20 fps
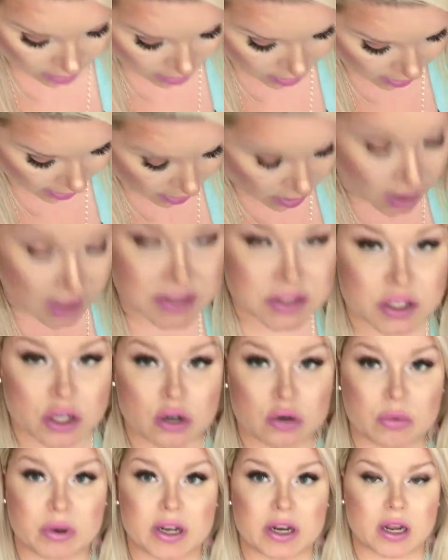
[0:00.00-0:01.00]
I
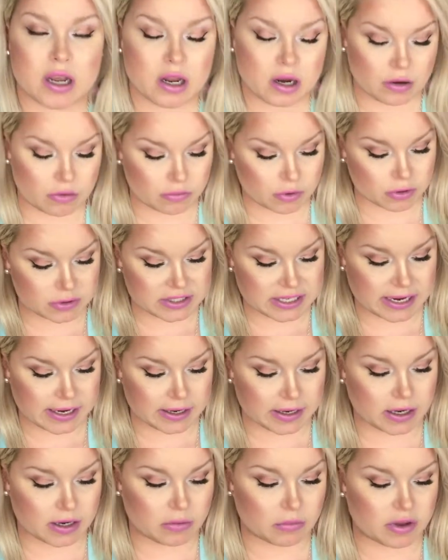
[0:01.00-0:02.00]
also would rotate
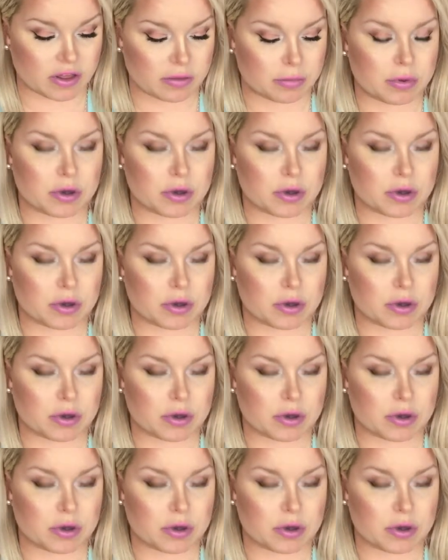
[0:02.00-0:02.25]
it with